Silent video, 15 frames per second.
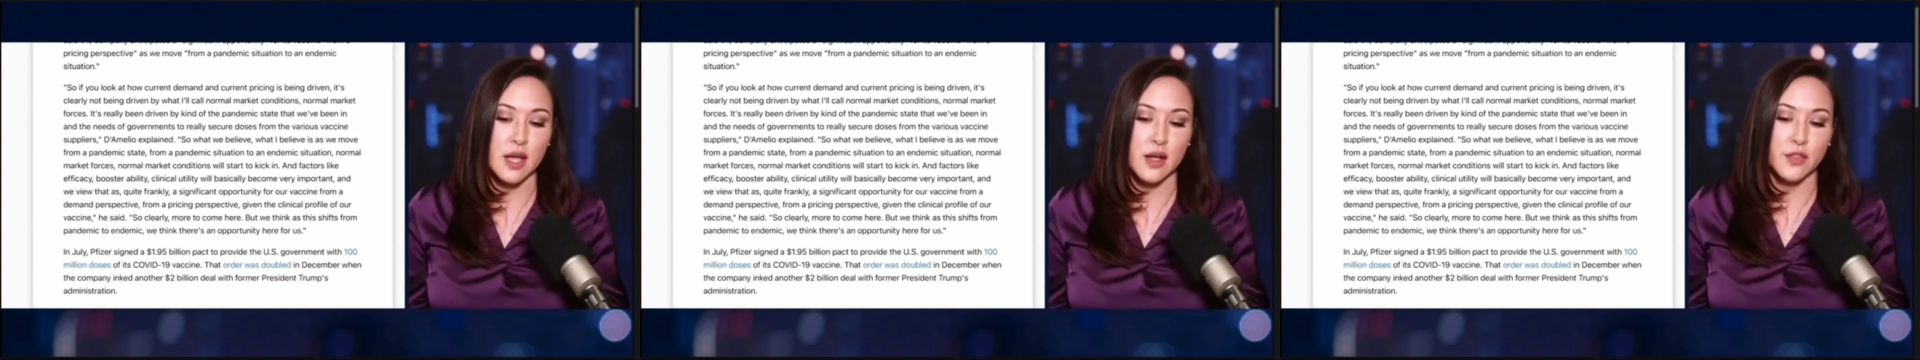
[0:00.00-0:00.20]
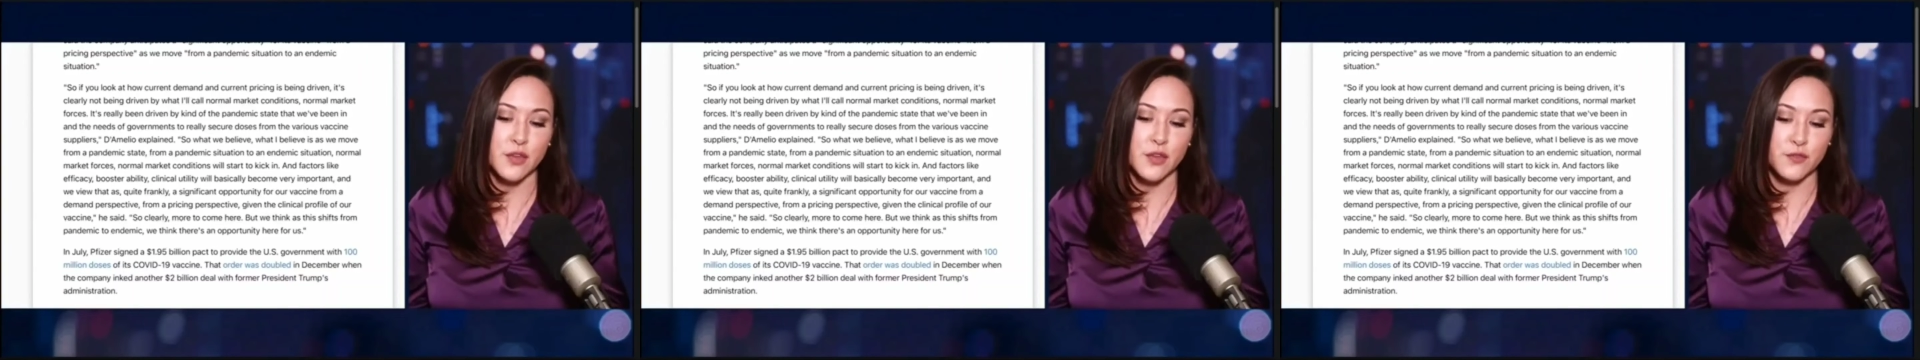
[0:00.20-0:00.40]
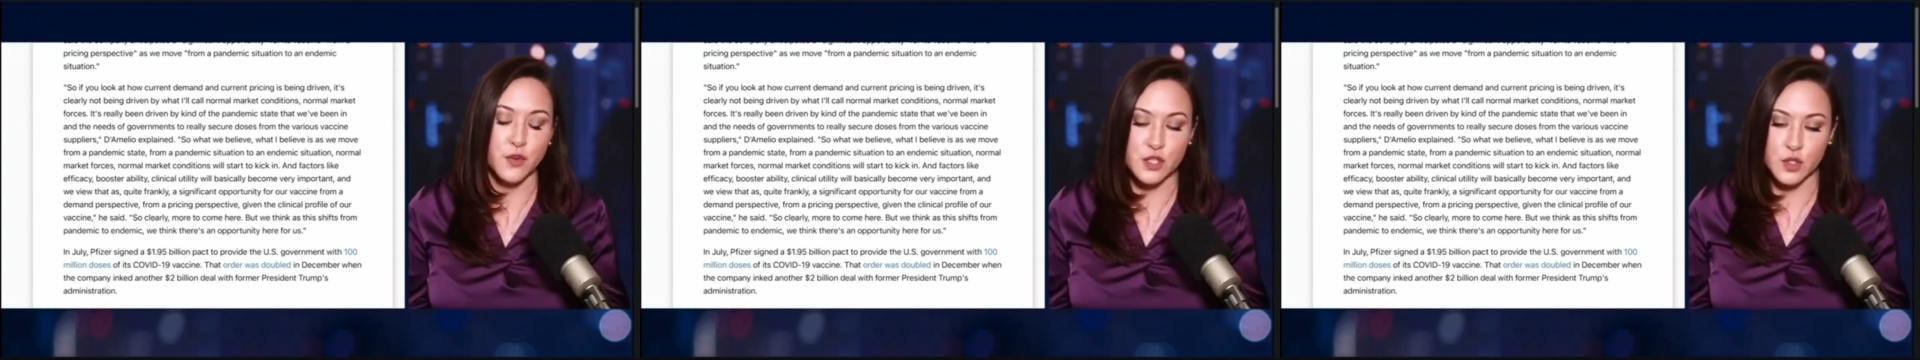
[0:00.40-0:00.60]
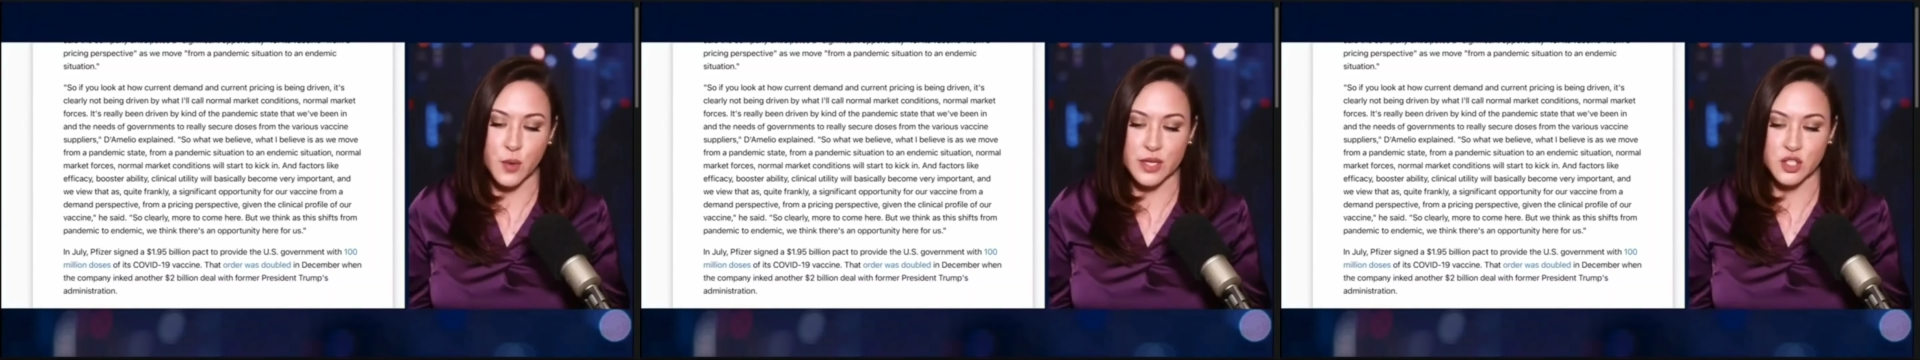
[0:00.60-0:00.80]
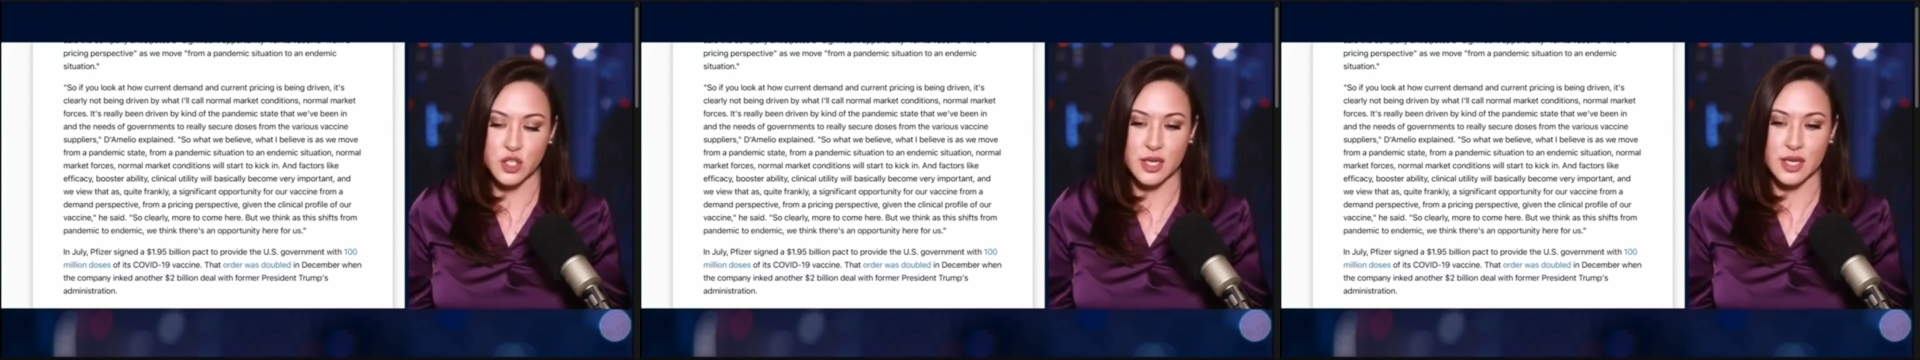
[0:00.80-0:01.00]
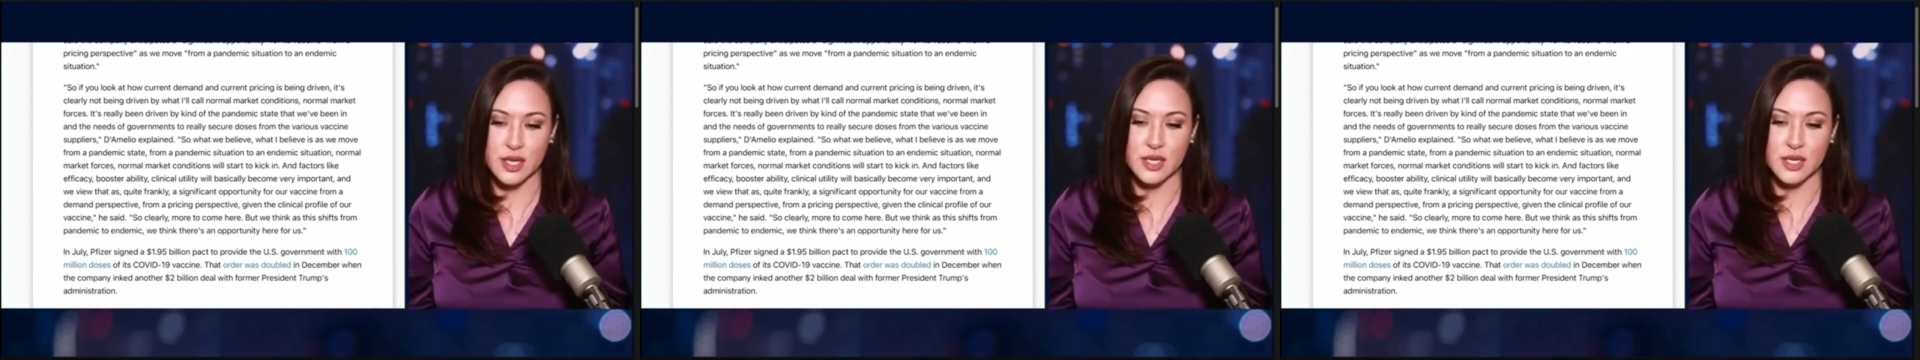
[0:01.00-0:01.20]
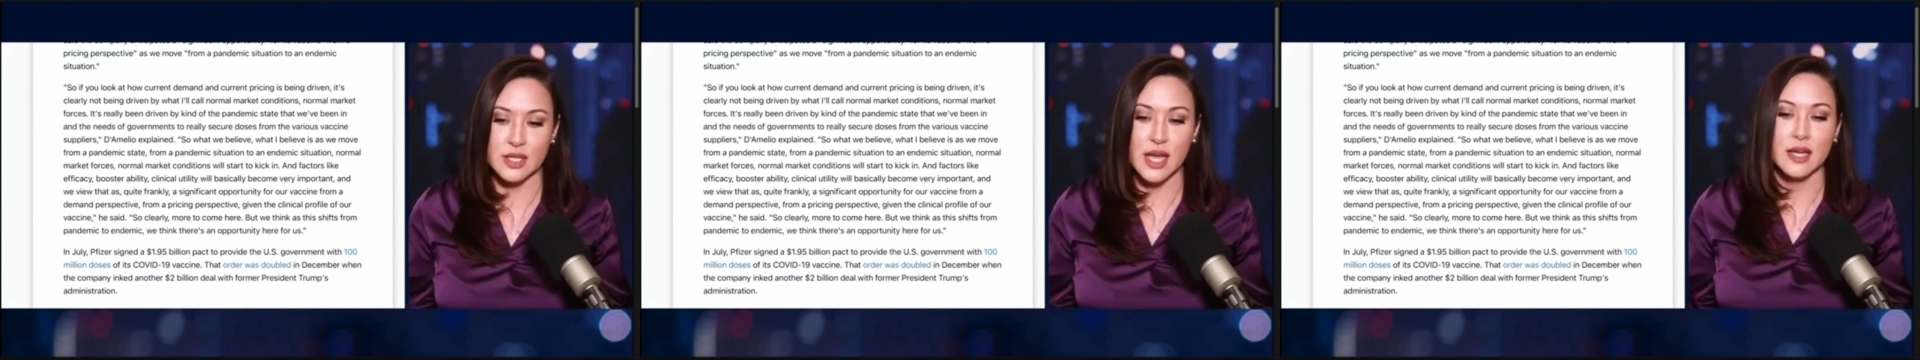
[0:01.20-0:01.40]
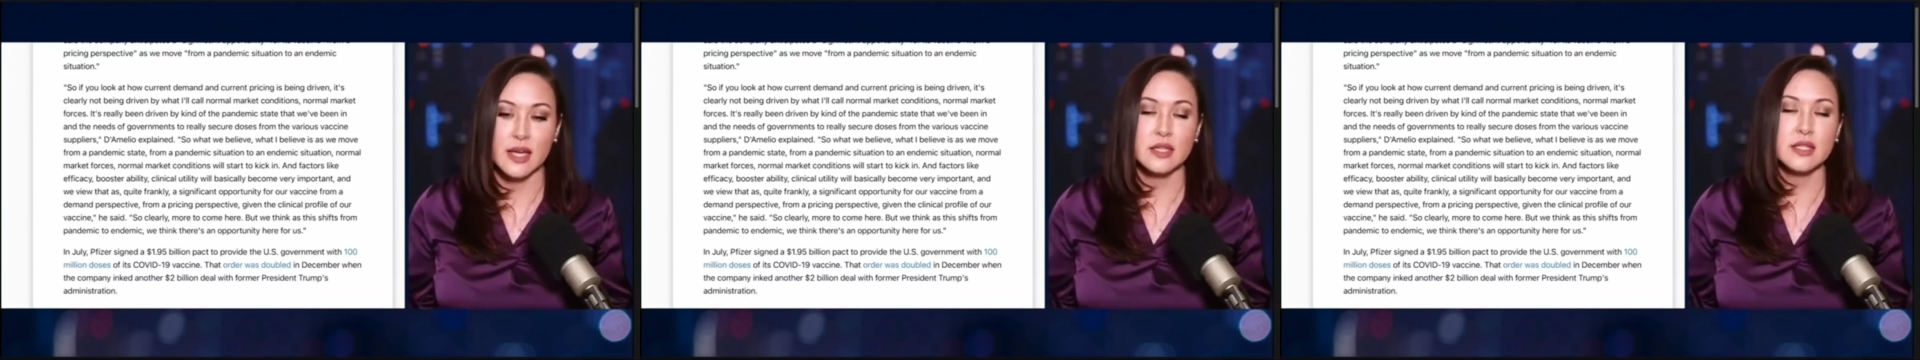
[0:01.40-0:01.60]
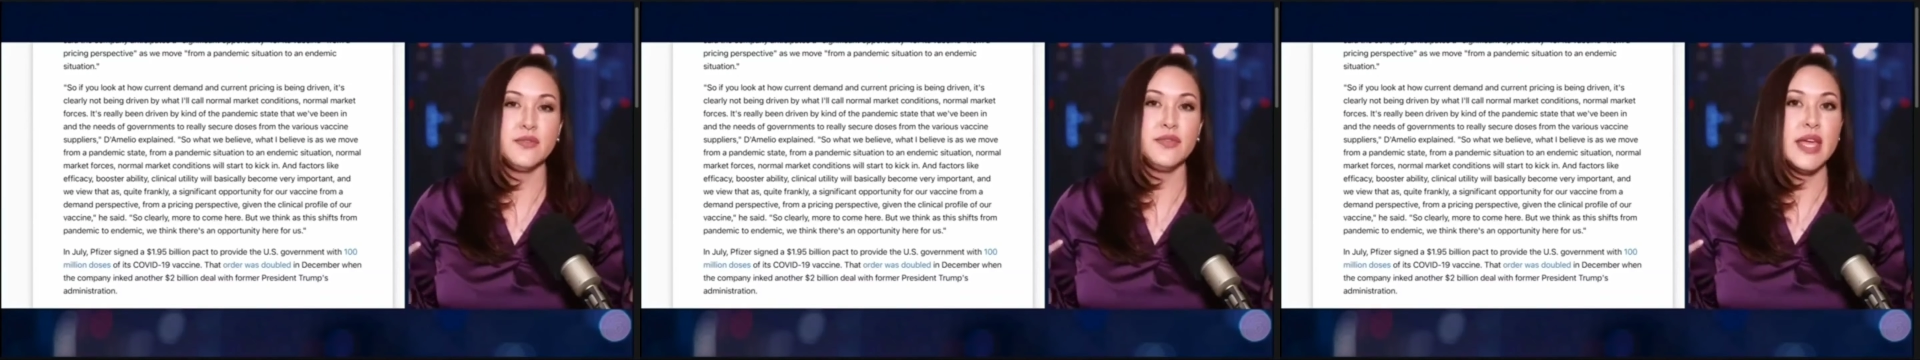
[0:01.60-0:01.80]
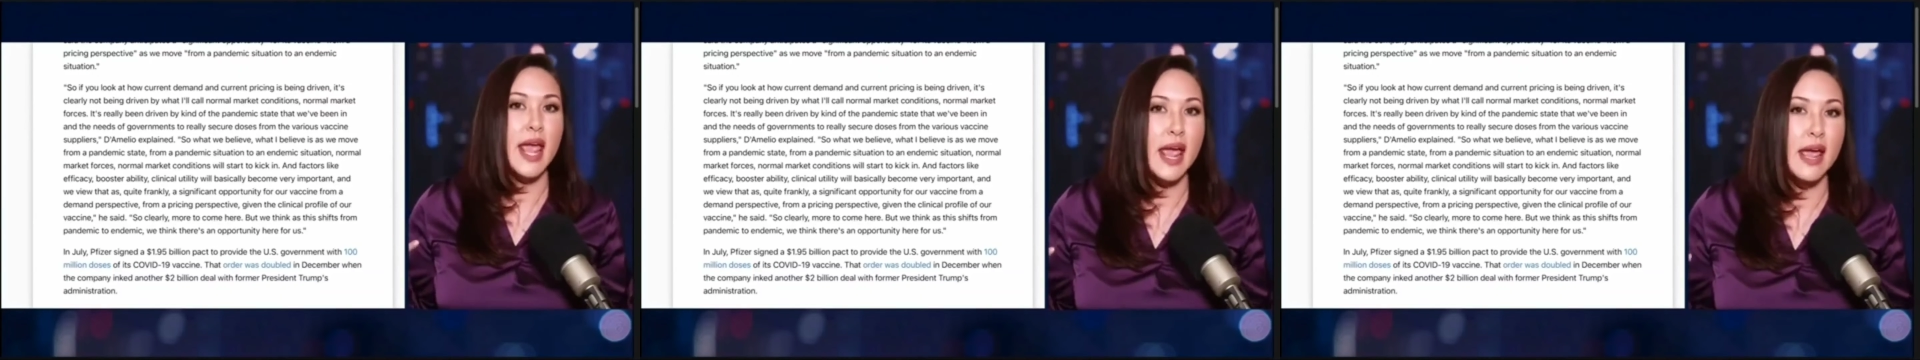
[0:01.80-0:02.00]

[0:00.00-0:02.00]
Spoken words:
The first question is, did they